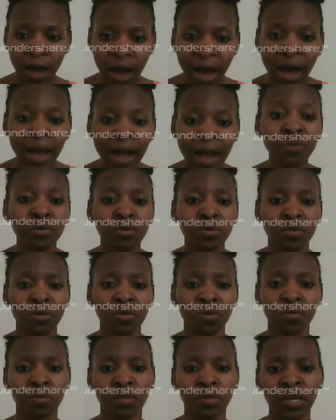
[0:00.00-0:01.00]
I will
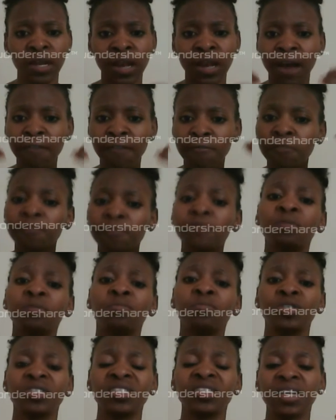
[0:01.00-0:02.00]
know the love of the
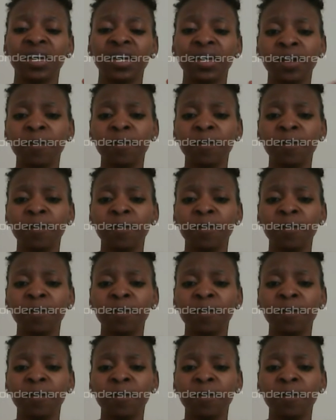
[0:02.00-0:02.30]
Messiah,